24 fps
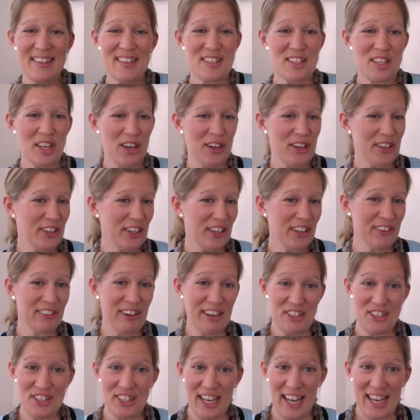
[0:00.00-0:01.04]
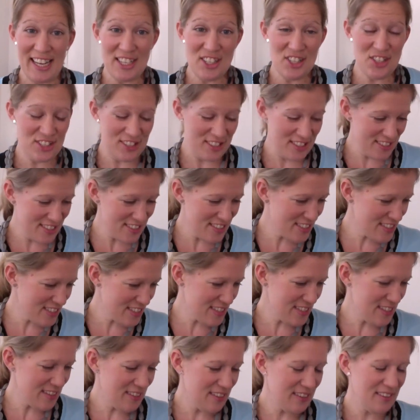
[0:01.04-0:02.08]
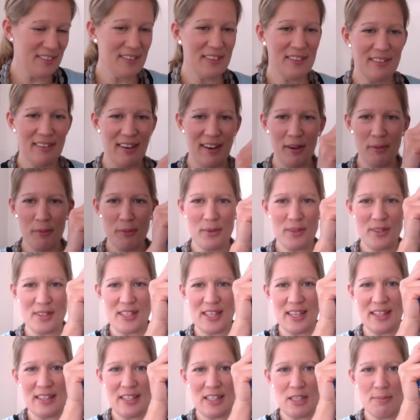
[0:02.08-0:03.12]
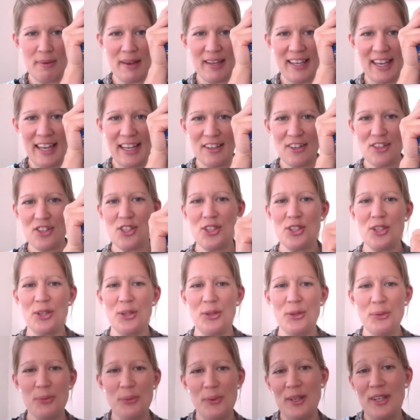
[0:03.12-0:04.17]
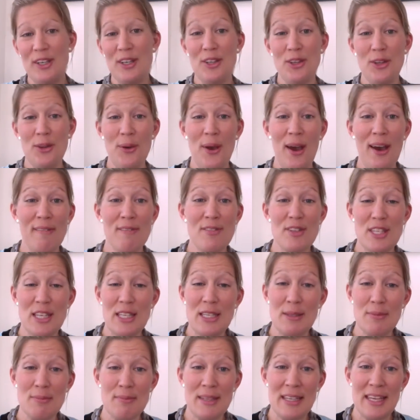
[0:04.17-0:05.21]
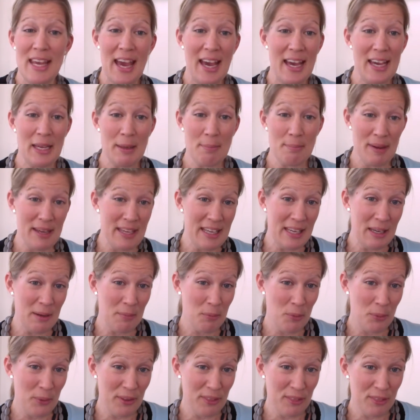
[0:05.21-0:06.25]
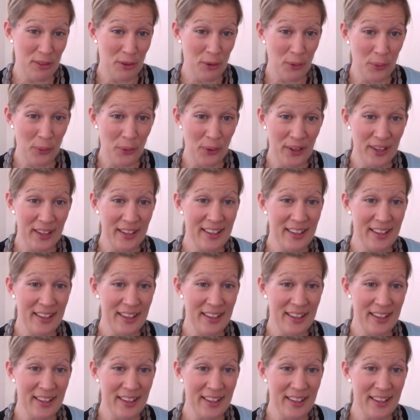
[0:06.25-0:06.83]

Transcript: So congratulations. I will send this bag out to you when you have sent me a PM with your